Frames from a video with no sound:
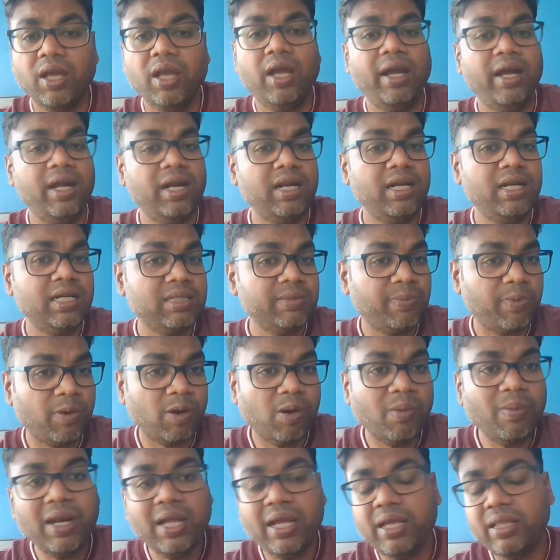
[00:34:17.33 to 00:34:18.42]
It's
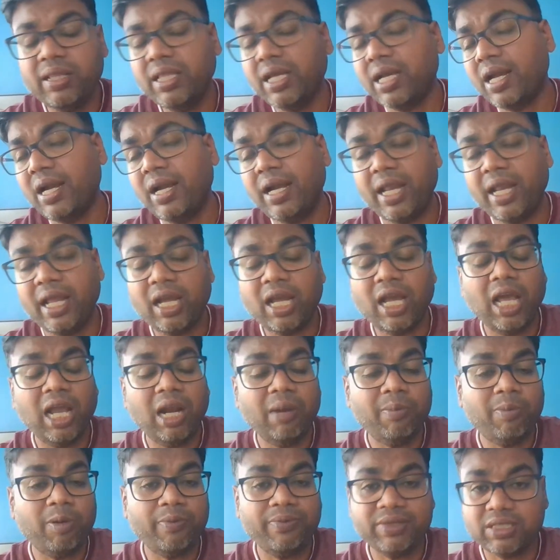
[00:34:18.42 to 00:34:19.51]
probably they can take a
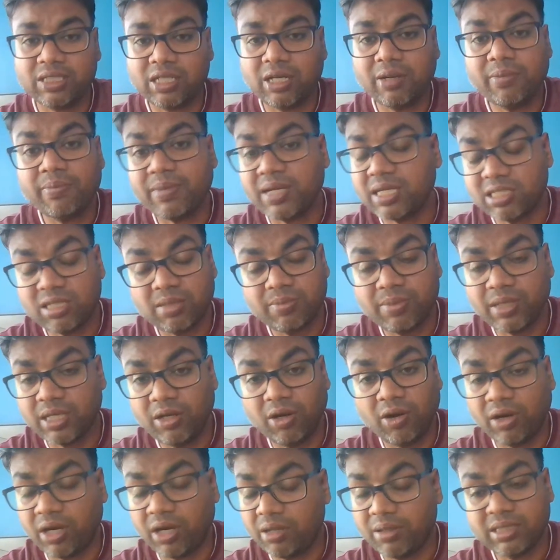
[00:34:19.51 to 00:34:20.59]
help of a scrum master, but
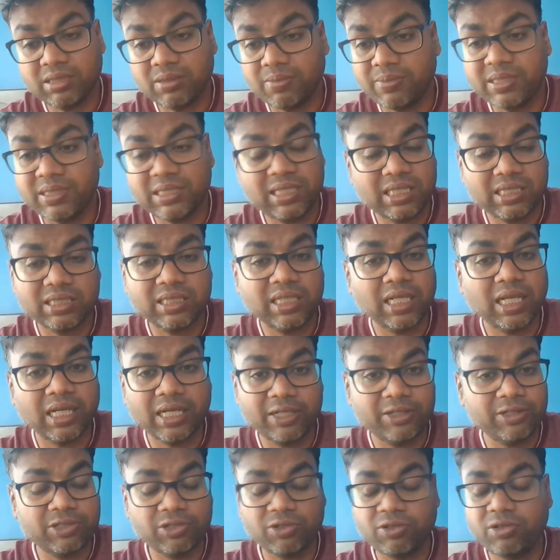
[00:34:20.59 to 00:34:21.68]
not as a business analyst.
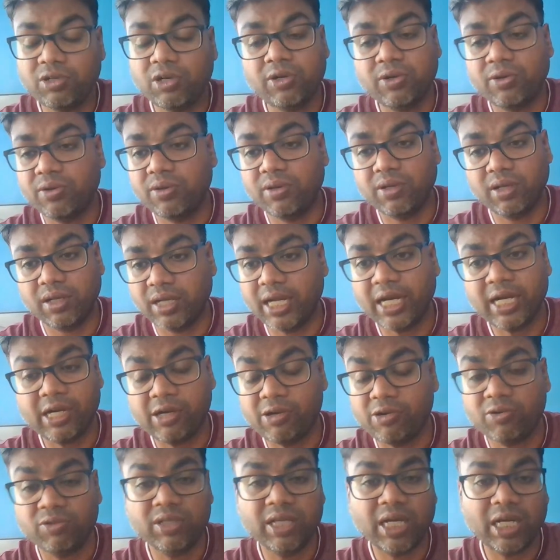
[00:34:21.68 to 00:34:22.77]
You should not get
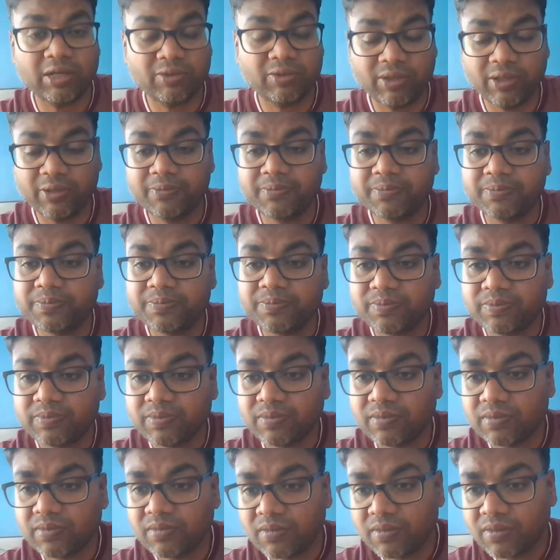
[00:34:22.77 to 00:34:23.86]
into that way.
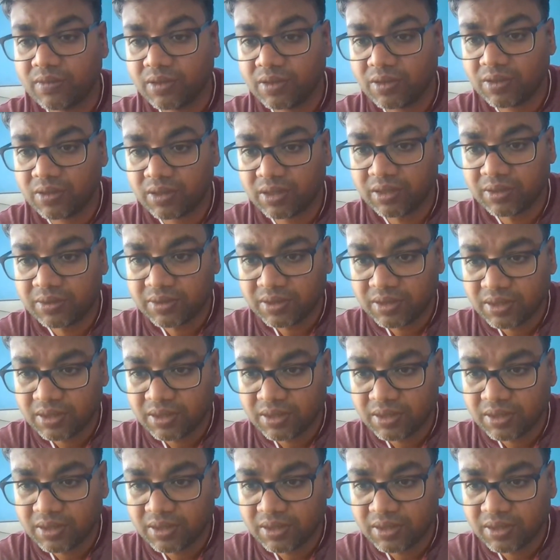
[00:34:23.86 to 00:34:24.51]
Okay.